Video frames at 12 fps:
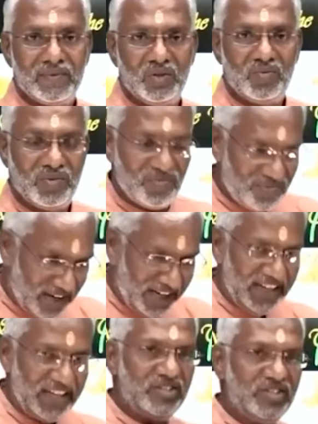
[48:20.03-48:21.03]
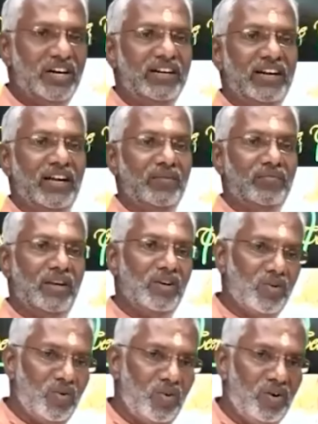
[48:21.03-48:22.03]
If you find extra time
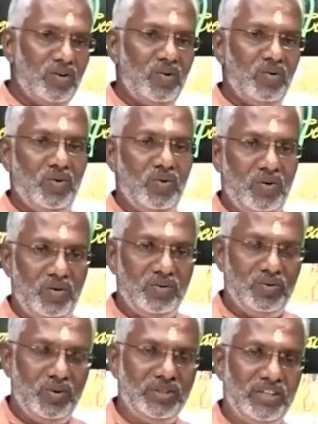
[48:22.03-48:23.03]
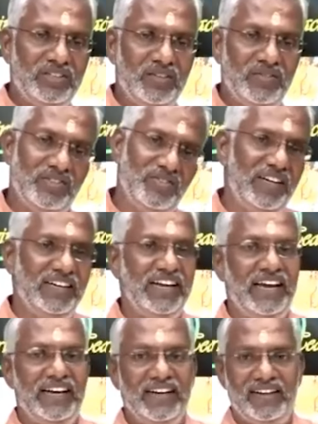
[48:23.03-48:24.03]
and go and do social service very
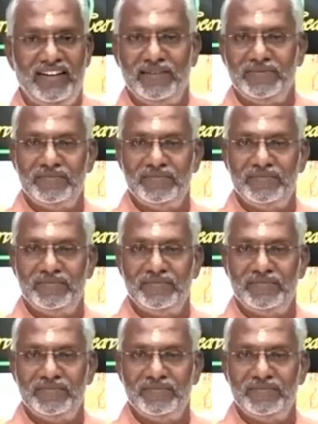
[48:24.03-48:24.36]
directly.